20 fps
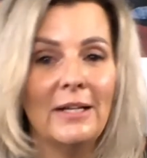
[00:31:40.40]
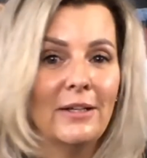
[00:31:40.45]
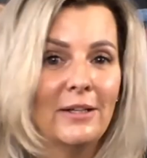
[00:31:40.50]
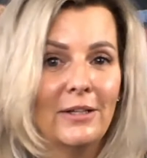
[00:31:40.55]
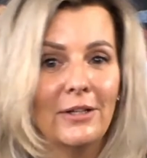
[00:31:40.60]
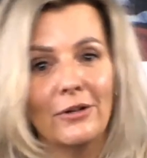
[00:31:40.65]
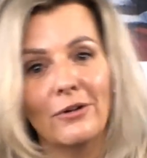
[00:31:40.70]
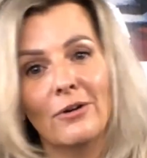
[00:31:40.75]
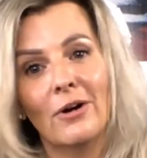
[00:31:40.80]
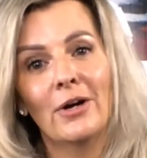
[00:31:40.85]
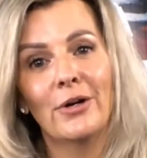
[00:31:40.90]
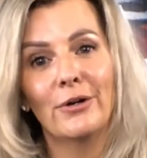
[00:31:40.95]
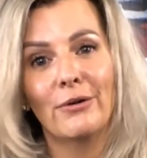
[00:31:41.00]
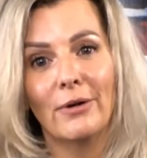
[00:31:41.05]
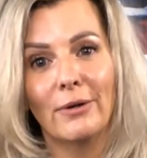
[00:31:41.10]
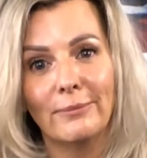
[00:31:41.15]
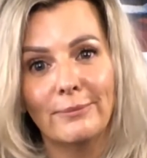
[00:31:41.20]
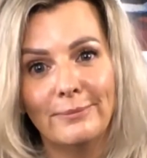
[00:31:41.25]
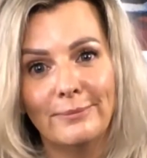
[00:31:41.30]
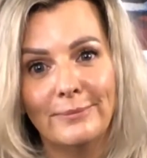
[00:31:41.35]
You're on your
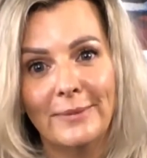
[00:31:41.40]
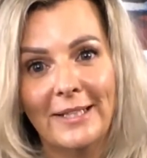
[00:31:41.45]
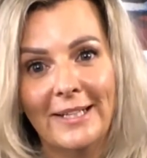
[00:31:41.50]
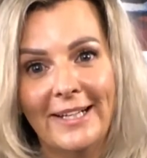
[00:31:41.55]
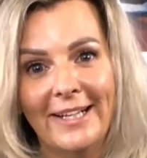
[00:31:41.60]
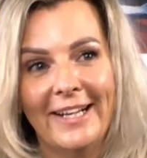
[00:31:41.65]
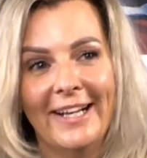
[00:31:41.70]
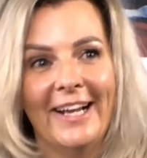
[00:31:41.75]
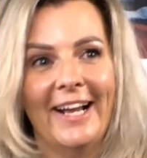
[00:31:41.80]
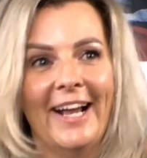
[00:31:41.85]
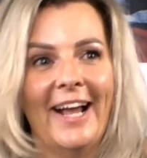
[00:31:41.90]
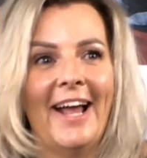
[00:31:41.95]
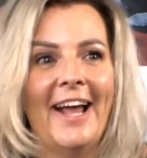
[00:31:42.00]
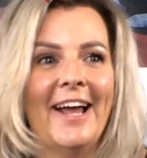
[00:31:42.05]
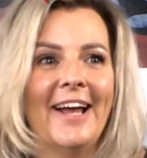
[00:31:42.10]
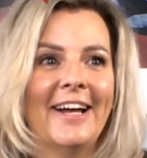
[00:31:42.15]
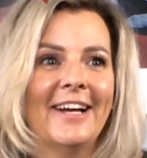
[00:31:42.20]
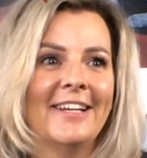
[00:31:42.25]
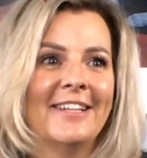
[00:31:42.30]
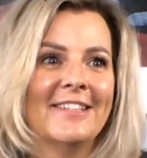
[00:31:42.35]
own.
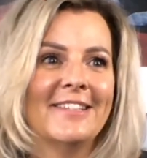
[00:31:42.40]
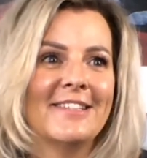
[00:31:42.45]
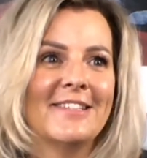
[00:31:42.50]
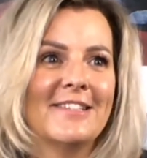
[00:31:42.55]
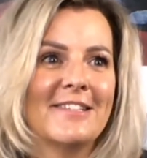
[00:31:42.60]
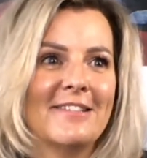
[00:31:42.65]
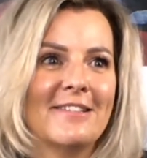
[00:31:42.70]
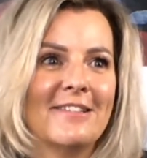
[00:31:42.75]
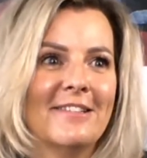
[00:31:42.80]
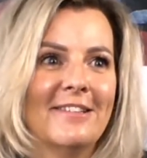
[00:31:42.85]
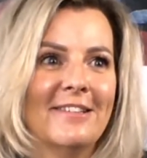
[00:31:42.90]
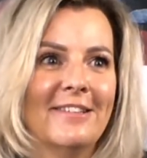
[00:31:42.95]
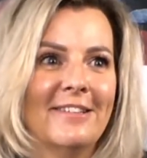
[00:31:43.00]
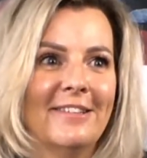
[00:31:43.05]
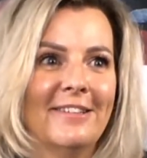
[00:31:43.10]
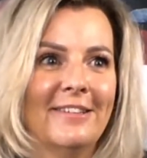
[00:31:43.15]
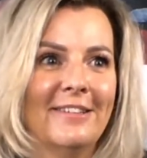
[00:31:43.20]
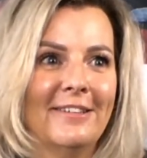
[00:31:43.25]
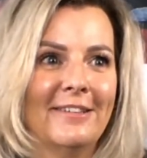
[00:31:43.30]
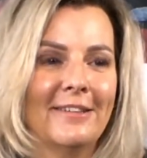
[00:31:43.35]
And
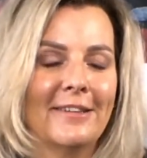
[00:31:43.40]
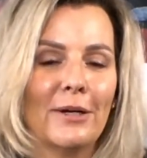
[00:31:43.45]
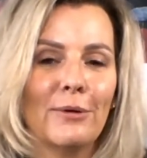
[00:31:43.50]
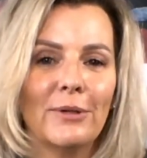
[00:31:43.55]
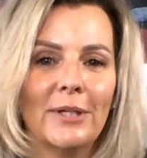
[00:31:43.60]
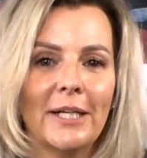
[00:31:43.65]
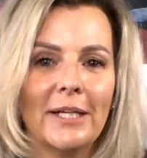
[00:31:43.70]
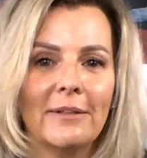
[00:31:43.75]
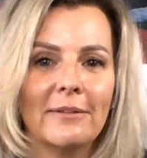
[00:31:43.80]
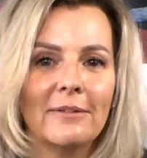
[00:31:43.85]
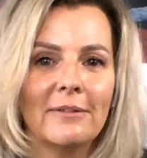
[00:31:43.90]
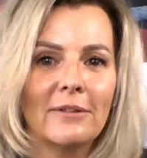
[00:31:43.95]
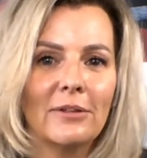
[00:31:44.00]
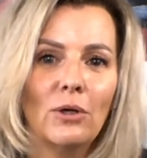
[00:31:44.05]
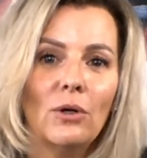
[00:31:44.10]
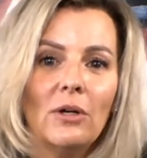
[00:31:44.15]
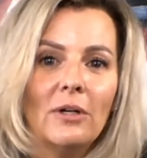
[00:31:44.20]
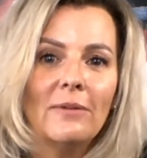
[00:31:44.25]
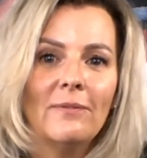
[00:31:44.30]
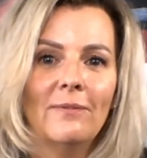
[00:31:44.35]
they were like,
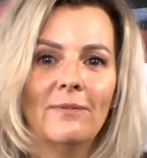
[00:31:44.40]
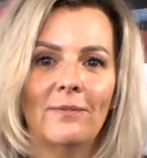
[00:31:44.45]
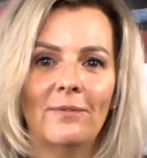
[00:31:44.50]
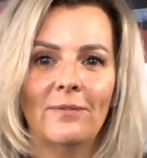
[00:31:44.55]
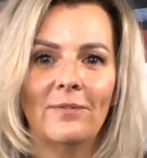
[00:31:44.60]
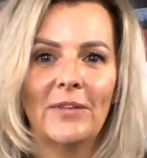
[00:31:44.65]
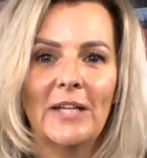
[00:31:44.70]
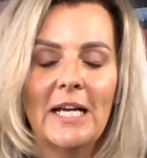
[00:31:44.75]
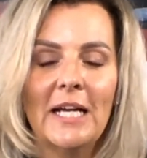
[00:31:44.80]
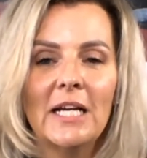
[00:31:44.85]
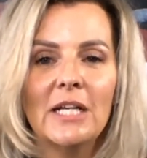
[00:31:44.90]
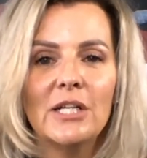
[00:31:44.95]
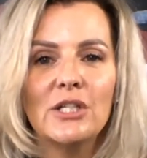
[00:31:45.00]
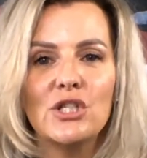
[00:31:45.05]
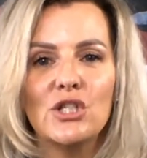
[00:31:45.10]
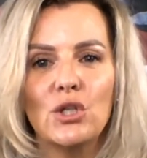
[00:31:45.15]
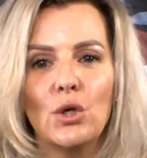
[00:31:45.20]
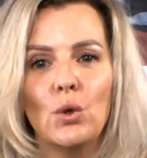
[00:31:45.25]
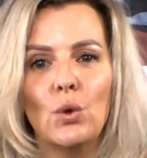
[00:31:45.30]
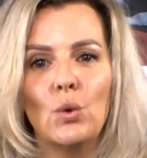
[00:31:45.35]
cool.
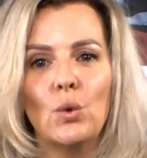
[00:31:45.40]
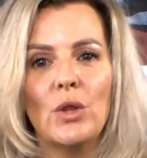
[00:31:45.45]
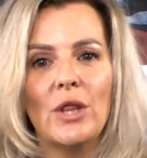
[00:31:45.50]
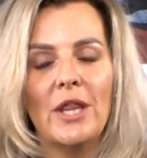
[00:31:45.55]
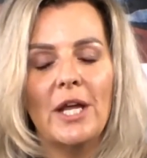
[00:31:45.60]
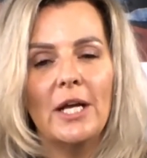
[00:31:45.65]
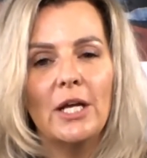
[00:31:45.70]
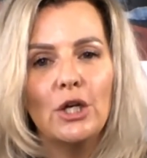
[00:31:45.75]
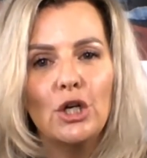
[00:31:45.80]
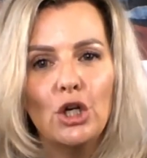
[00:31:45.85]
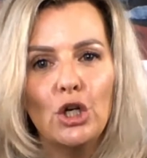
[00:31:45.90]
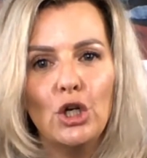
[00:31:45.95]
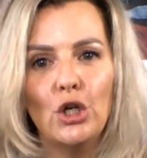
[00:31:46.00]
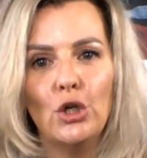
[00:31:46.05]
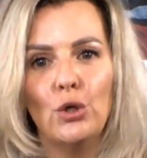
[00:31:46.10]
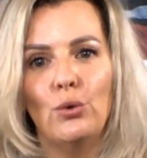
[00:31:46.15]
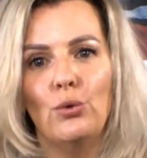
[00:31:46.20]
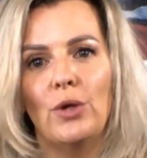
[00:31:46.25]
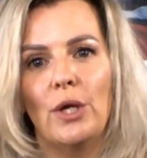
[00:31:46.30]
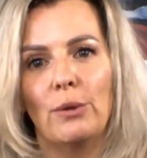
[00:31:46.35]
So they
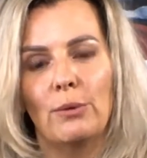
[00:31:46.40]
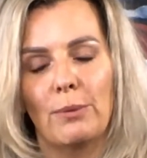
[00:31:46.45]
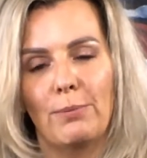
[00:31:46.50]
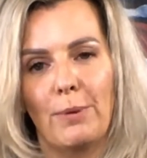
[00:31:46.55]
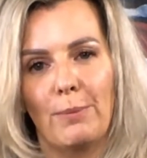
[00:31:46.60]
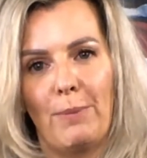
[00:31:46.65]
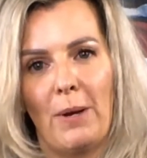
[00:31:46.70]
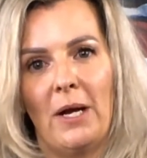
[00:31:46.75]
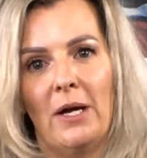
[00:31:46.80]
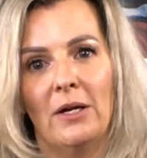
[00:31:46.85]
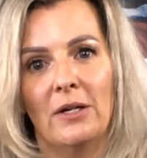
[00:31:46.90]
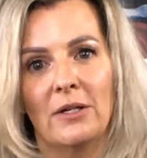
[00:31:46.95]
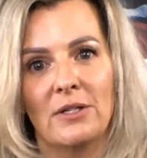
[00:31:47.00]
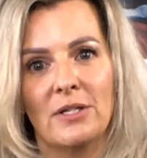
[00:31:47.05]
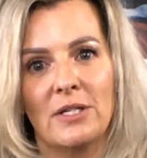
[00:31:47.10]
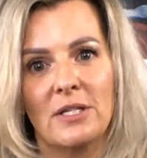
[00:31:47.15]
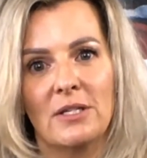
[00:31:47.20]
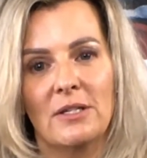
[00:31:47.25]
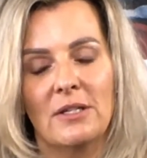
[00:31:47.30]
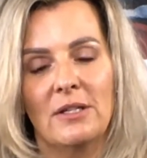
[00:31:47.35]
knew, they were
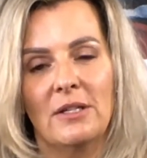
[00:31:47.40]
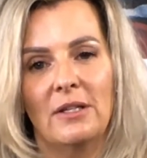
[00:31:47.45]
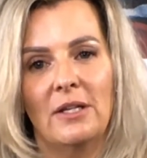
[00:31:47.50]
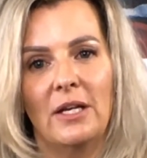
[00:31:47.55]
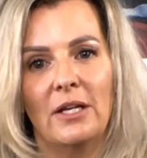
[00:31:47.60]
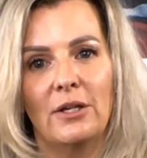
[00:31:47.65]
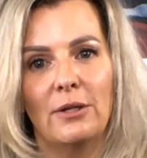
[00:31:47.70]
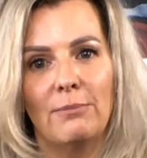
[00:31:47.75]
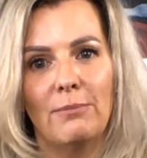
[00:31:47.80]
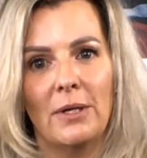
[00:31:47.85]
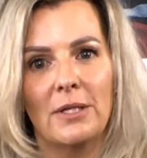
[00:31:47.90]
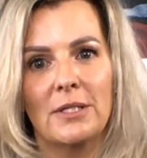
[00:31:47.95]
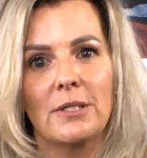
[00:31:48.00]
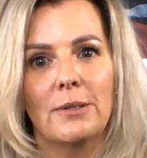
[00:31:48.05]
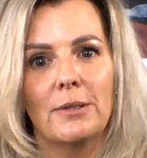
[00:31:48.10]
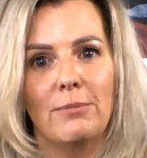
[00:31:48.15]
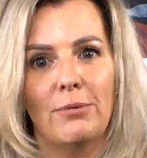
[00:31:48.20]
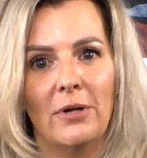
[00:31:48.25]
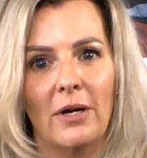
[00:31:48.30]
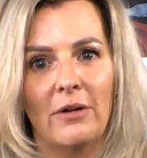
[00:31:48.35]
prepared, that they could
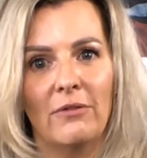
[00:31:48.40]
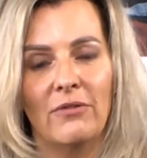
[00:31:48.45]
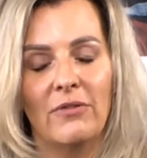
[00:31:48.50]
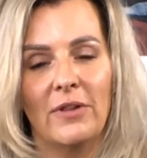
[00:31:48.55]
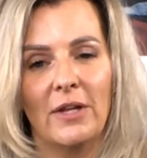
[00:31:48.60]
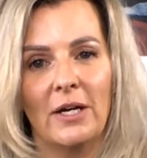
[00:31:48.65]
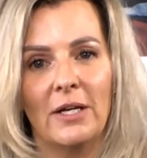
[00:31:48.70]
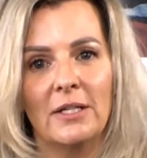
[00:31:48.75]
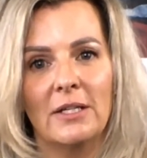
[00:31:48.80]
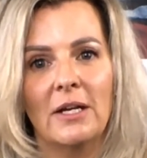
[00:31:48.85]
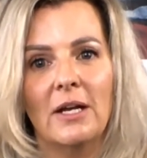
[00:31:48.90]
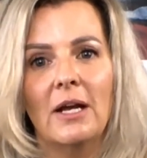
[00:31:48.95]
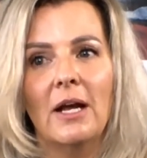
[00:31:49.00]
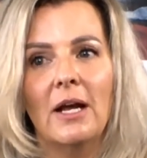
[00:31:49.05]
mentally plan for that.